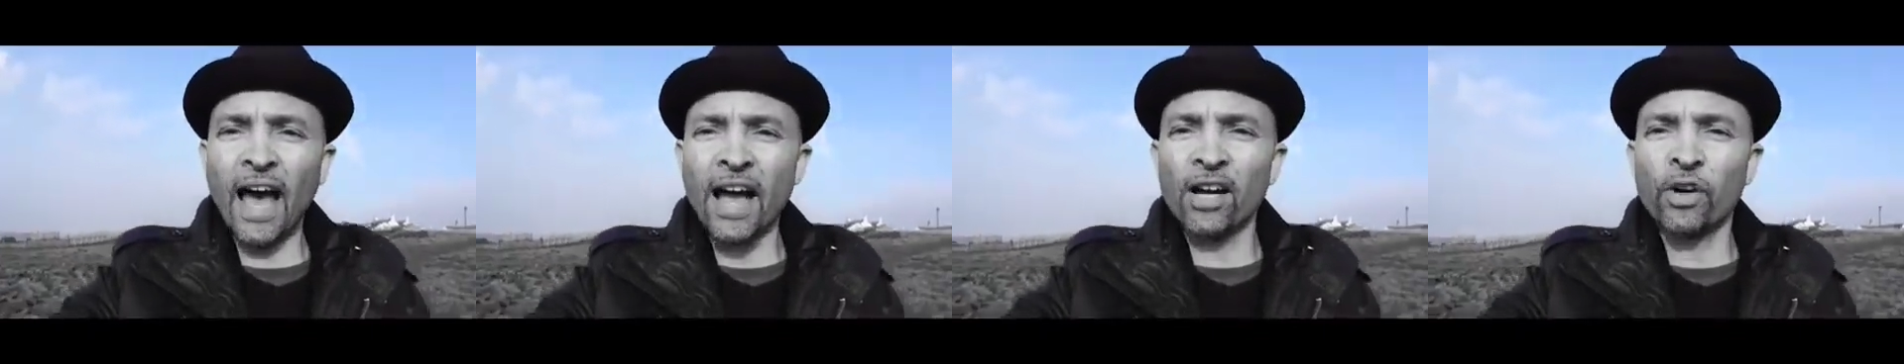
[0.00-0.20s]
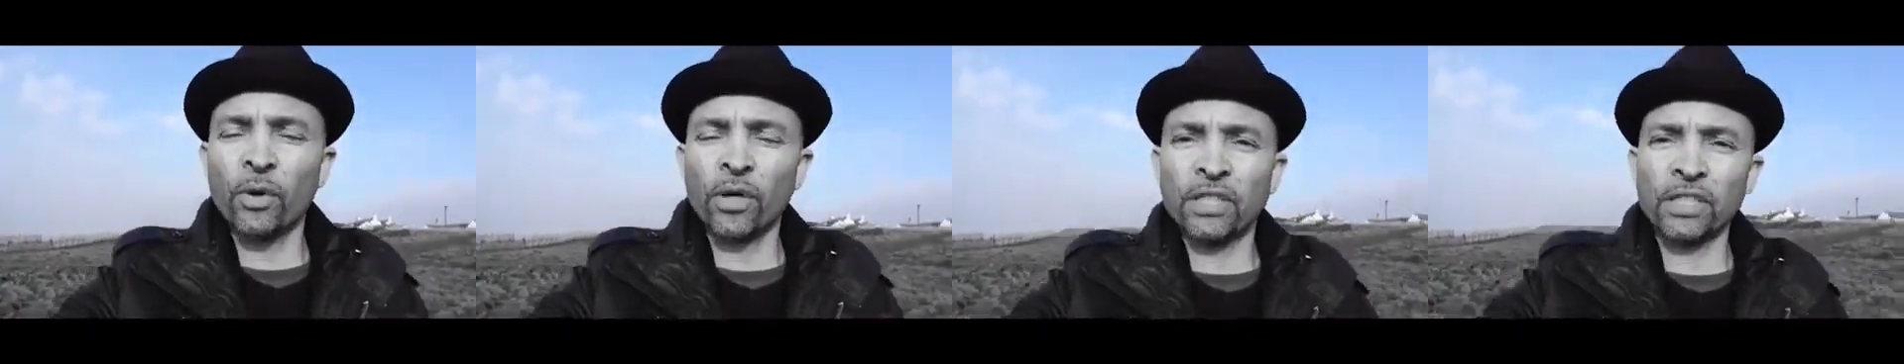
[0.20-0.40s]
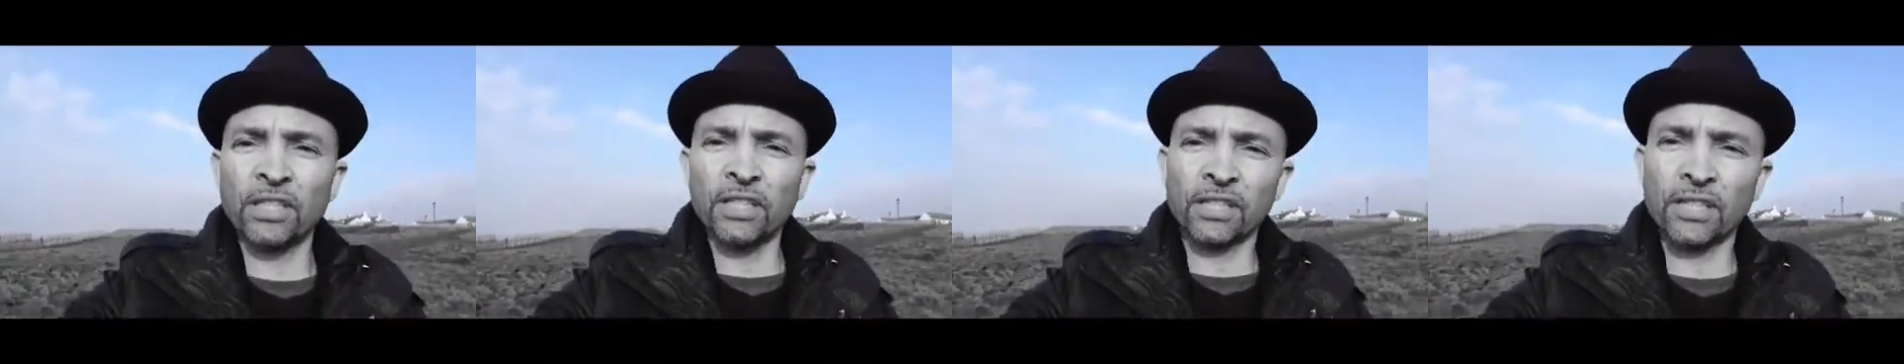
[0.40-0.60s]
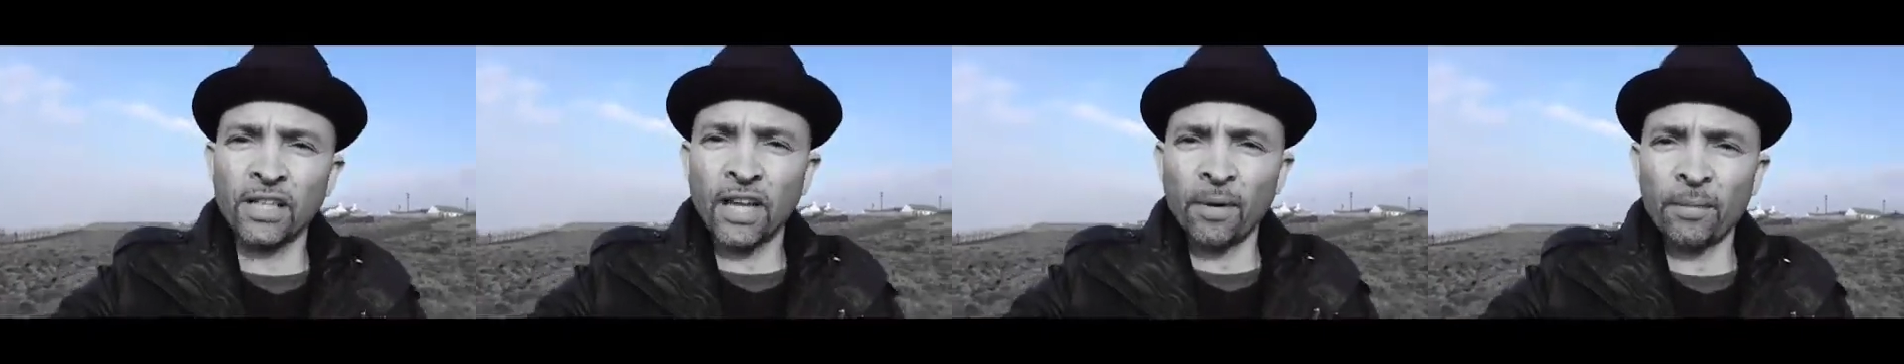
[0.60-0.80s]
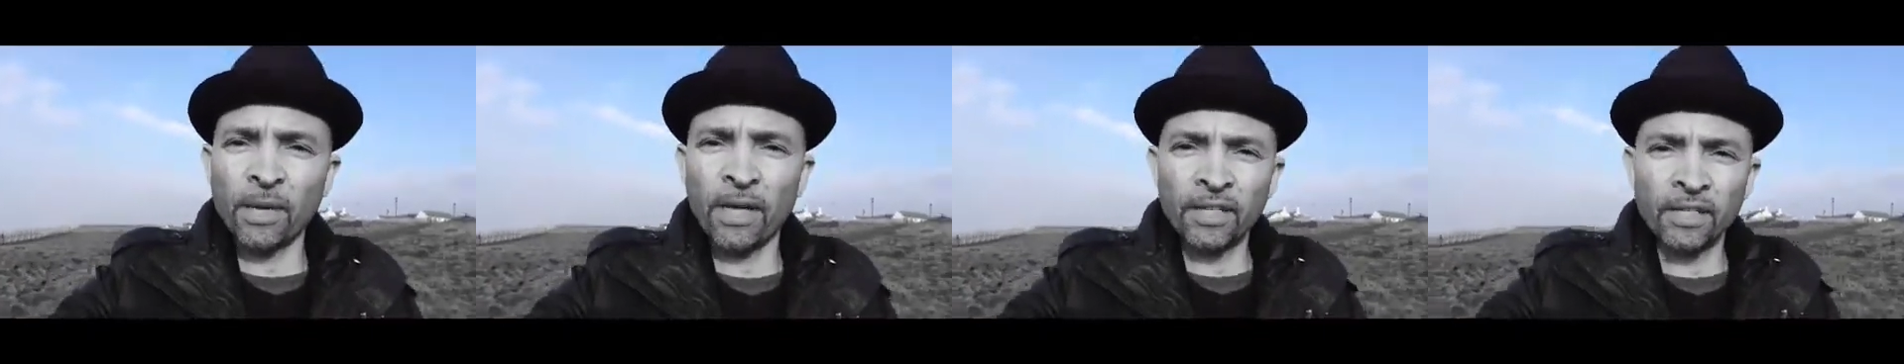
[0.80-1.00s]
Question that's
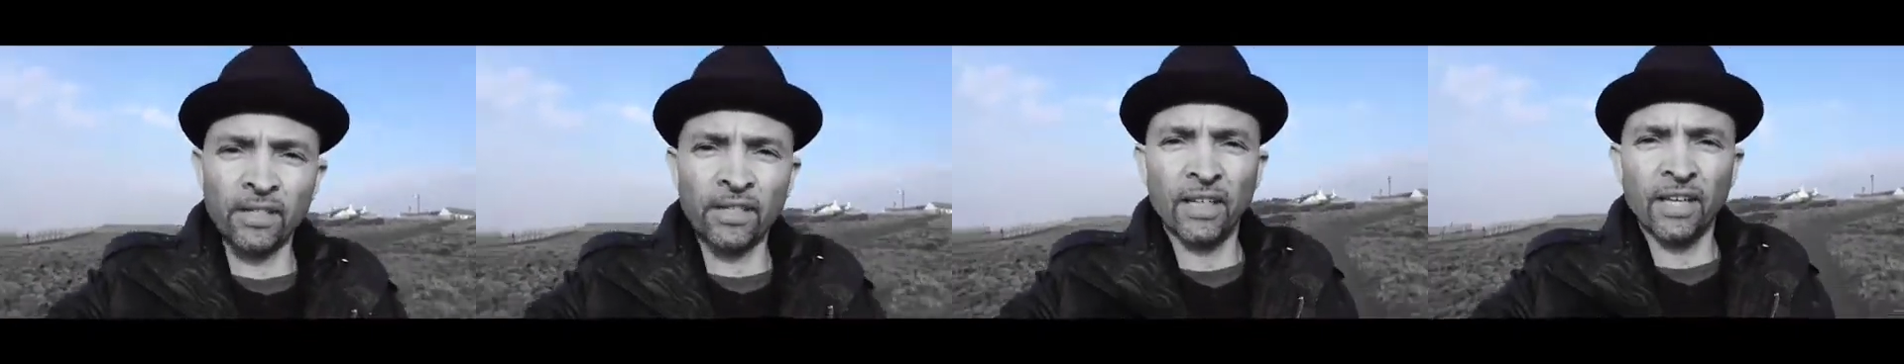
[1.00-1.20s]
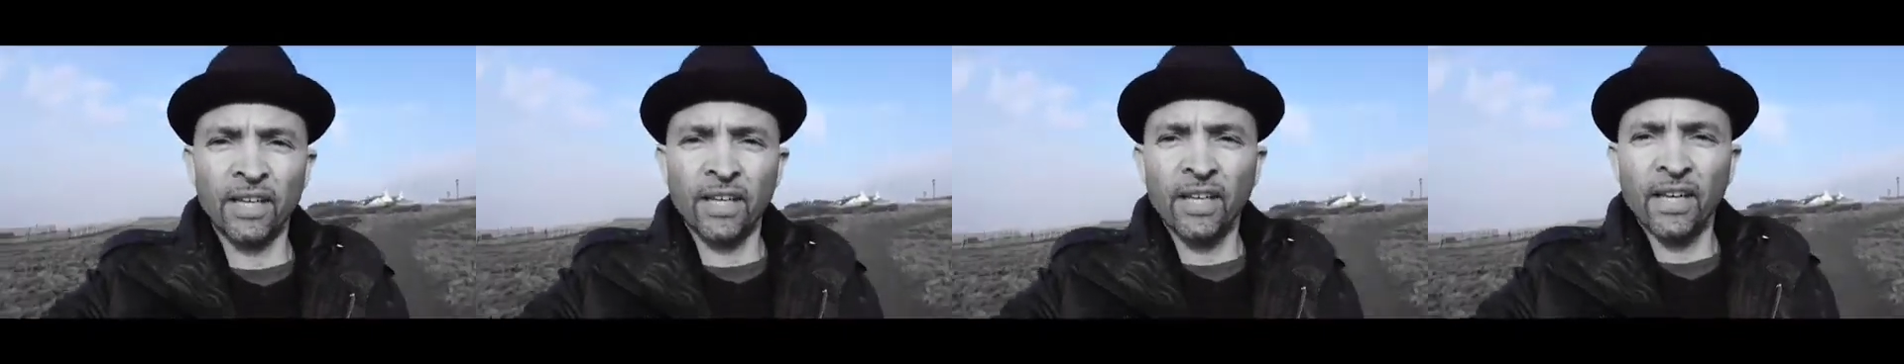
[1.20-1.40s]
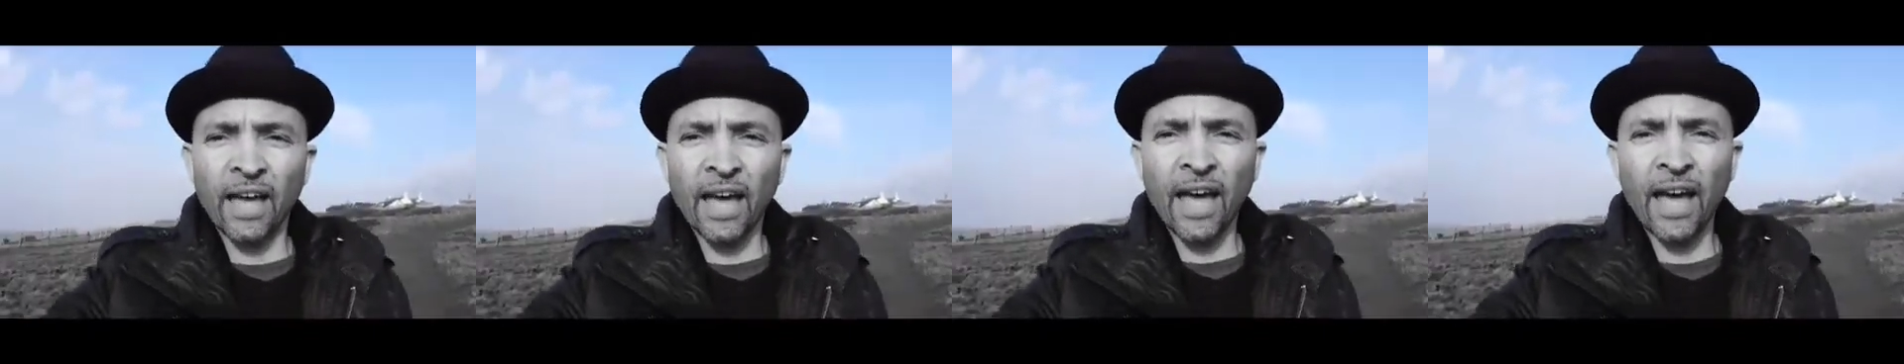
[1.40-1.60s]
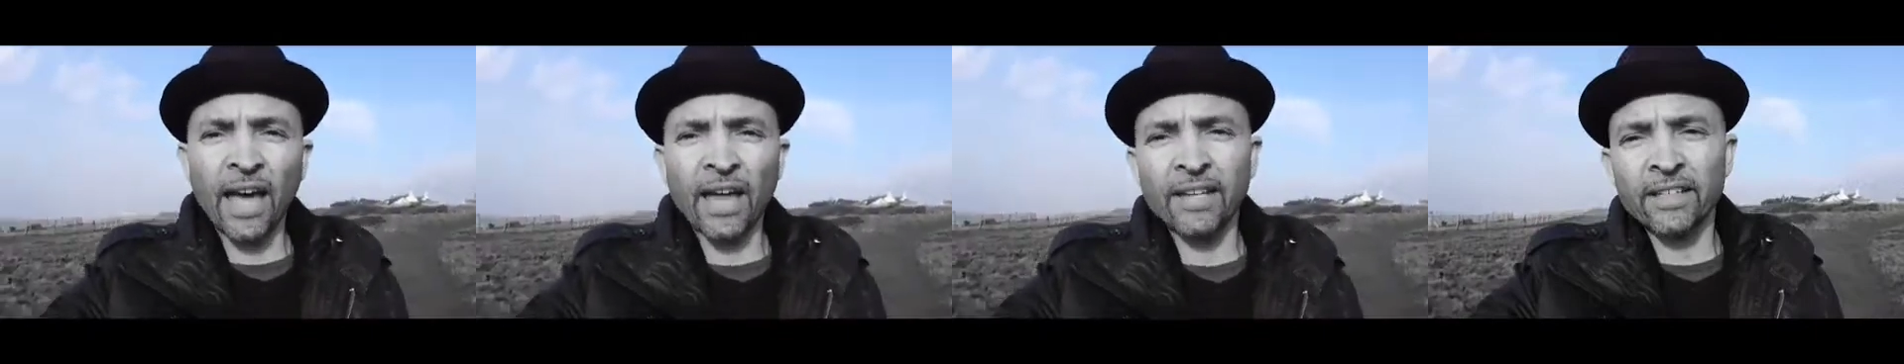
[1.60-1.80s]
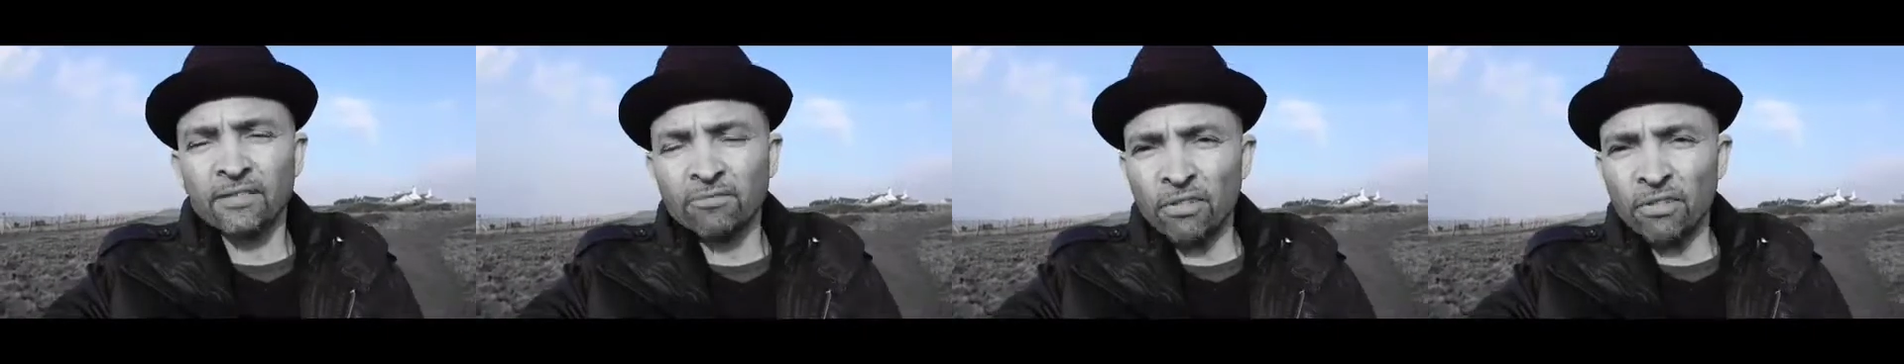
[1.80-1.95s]
come in, and